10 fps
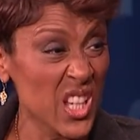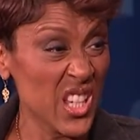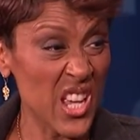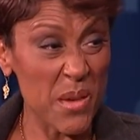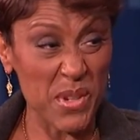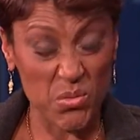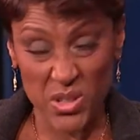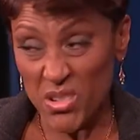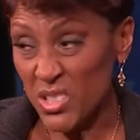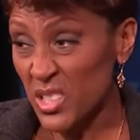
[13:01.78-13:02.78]
Yeah, it'd be
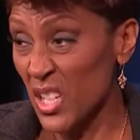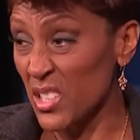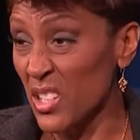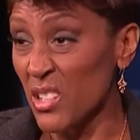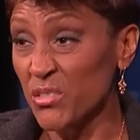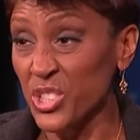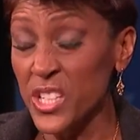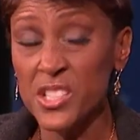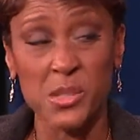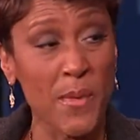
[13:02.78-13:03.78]
rude to tell.
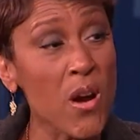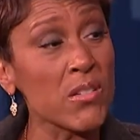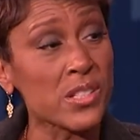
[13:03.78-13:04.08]
She's smart.